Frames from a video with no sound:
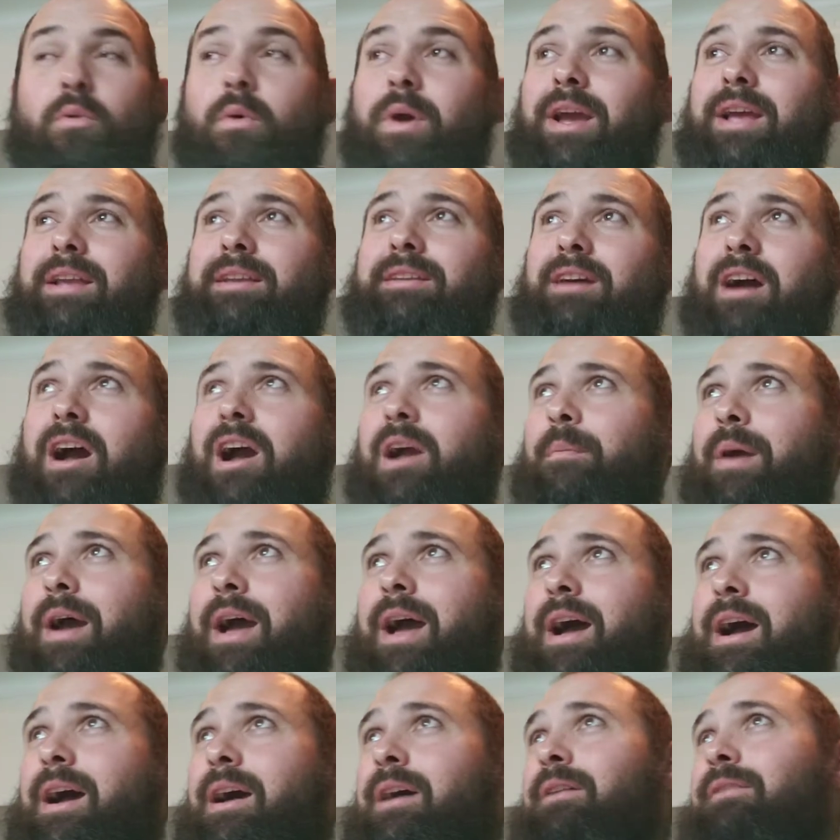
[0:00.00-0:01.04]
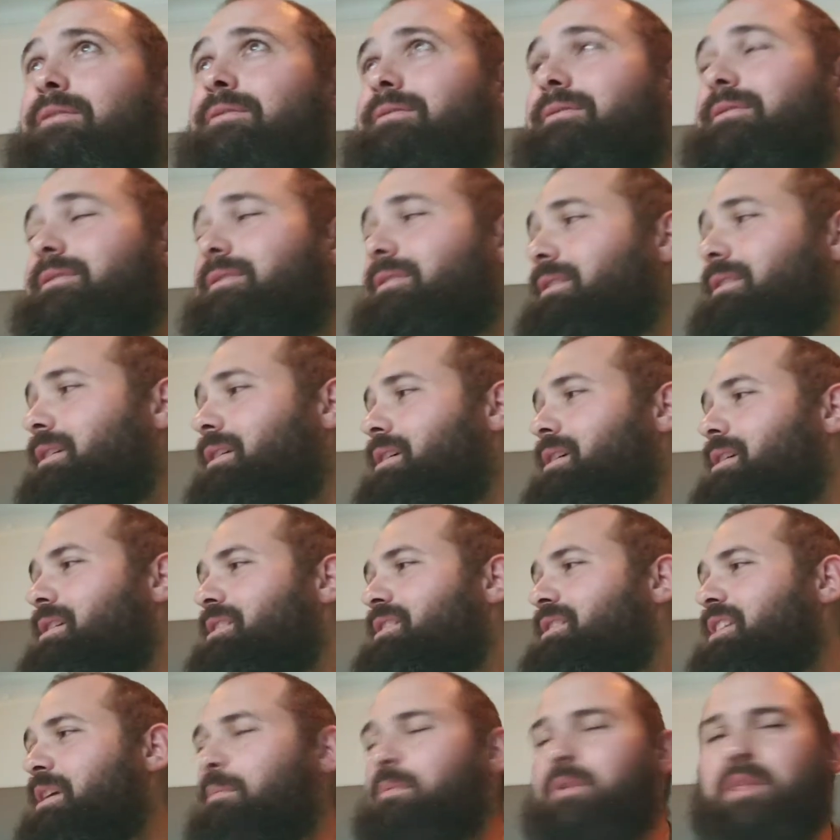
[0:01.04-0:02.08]
we can talk about
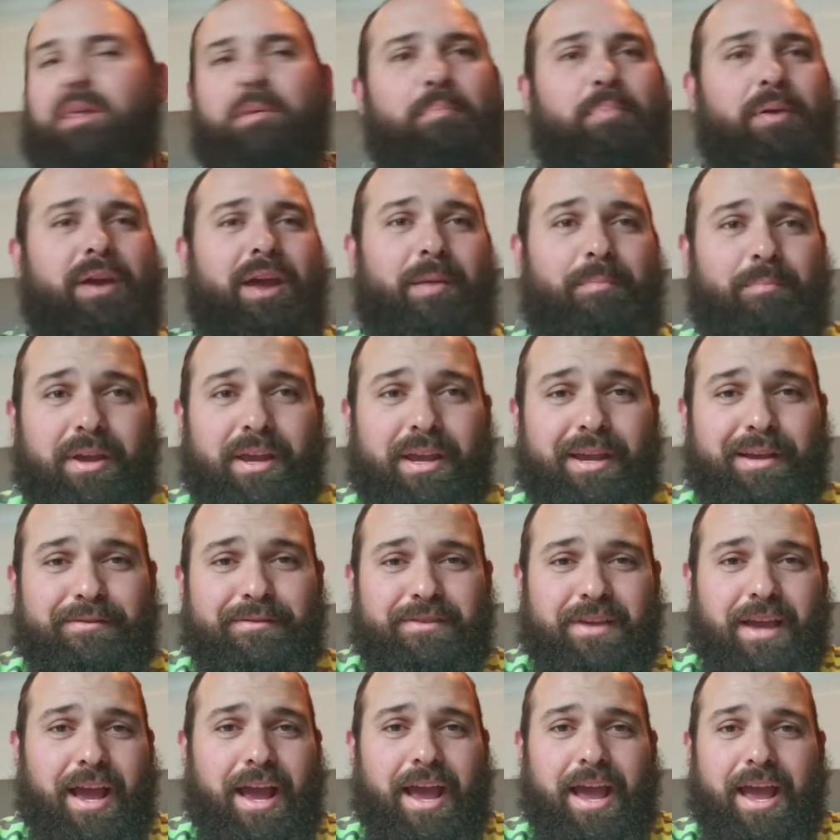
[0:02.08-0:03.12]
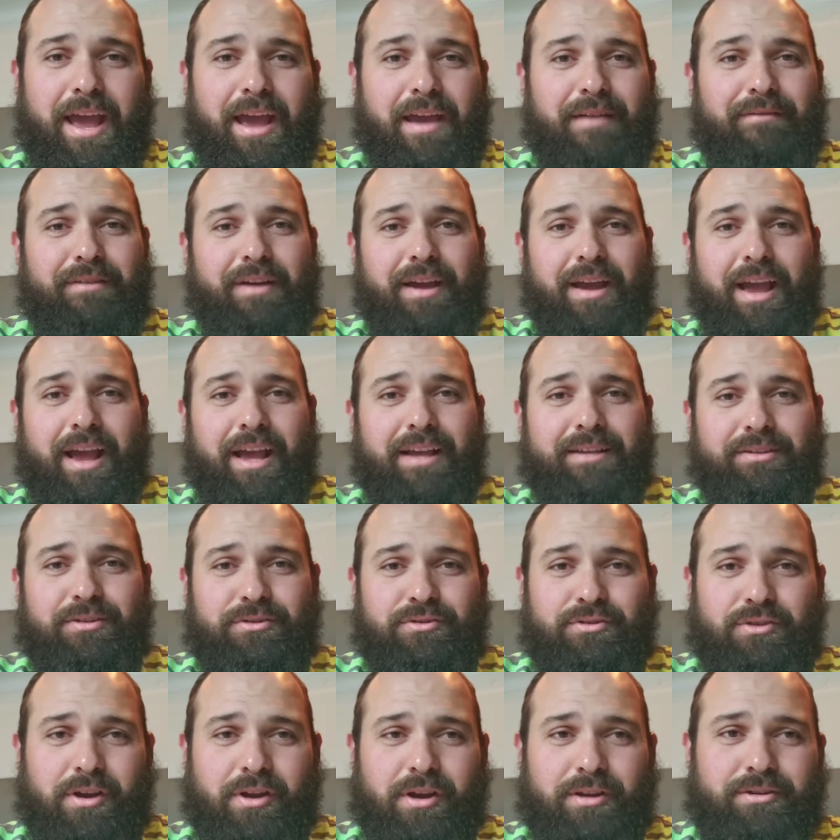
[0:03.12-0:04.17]
some of the pet peeves I have as a
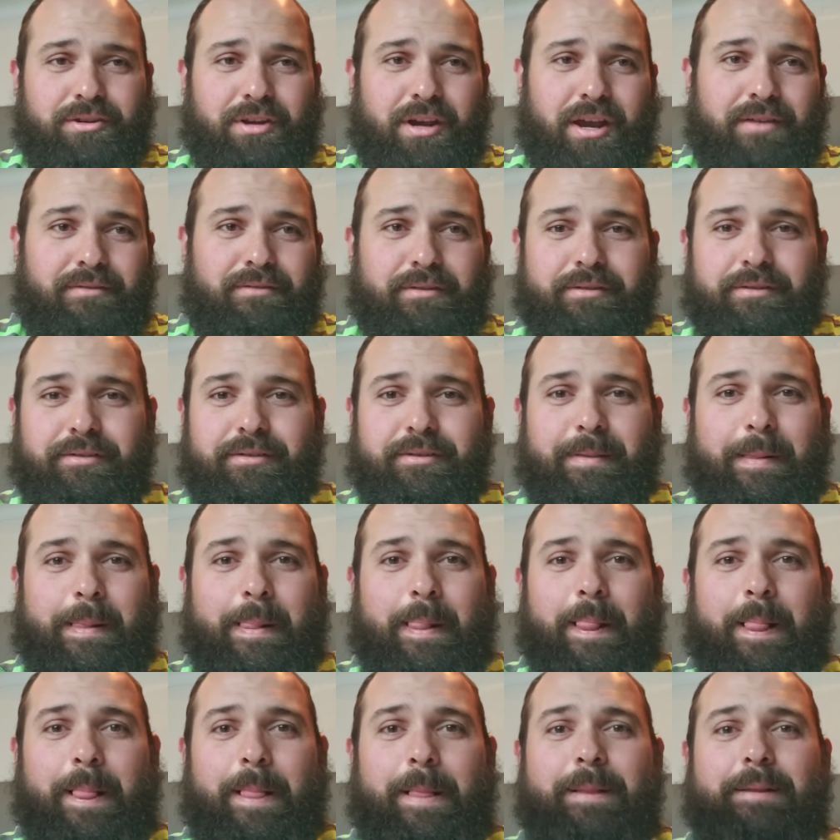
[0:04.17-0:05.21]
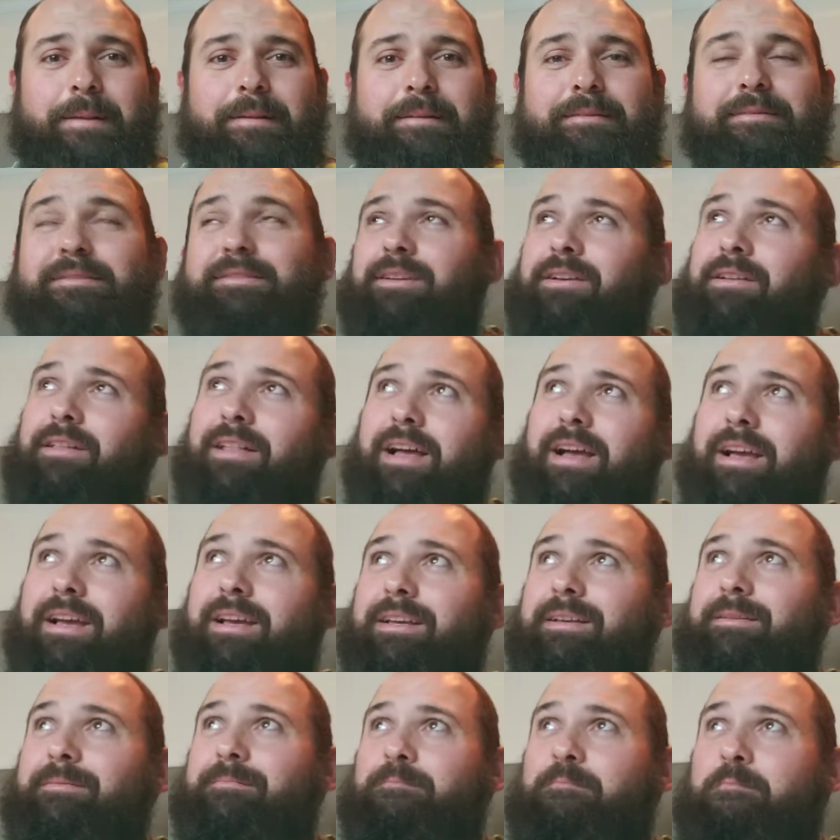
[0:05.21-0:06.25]
truck driver. So
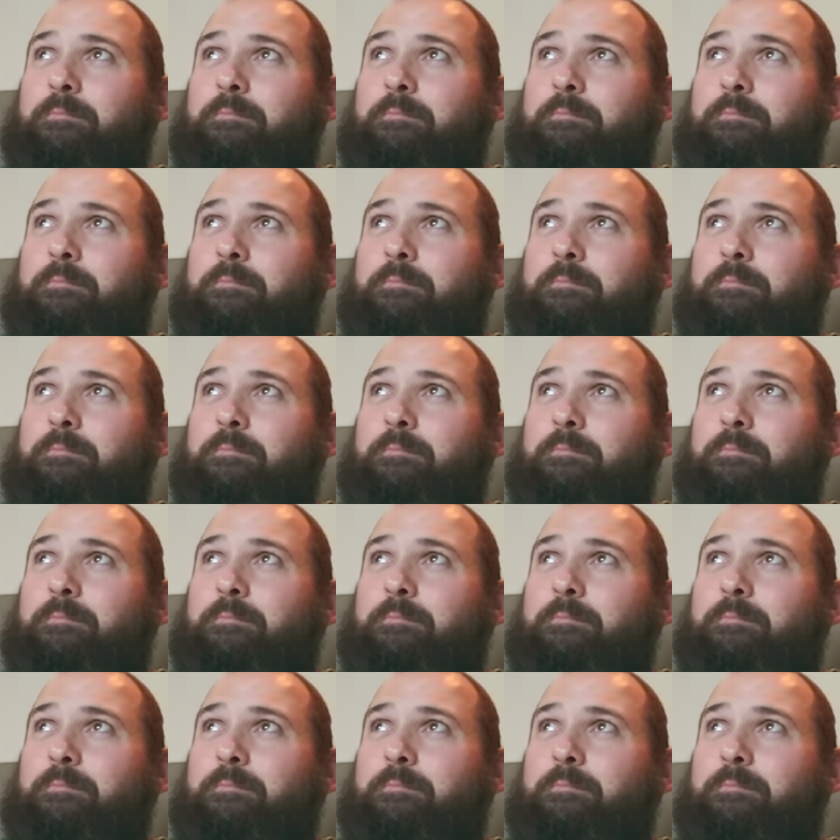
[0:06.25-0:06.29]
like,